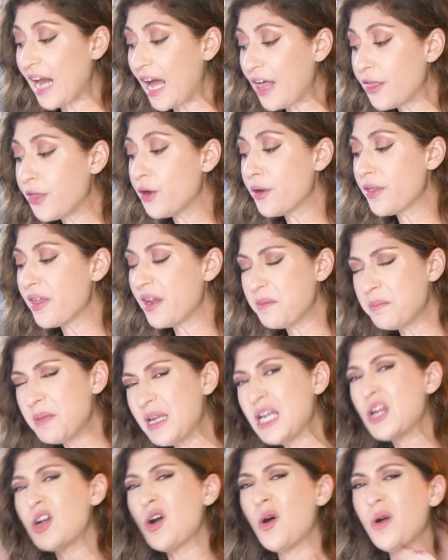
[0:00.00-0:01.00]
rather than
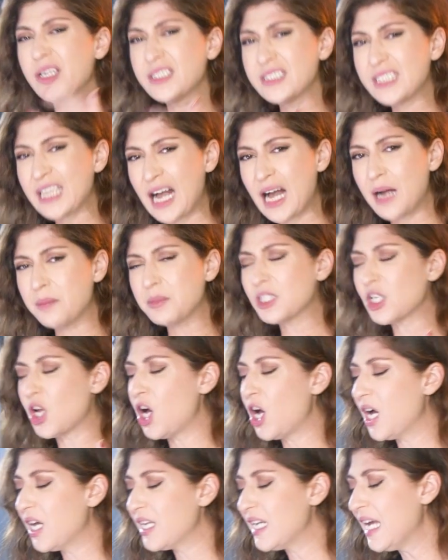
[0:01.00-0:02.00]
me going to
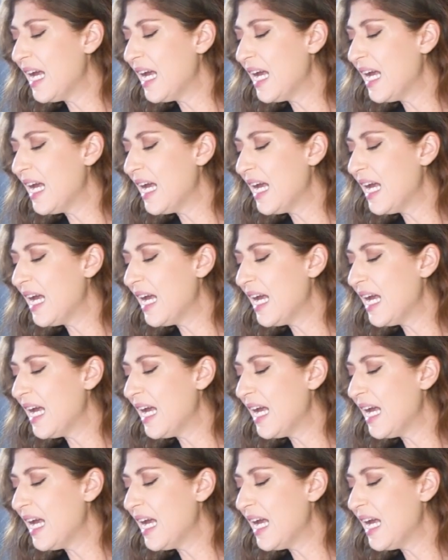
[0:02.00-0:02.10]
Amazon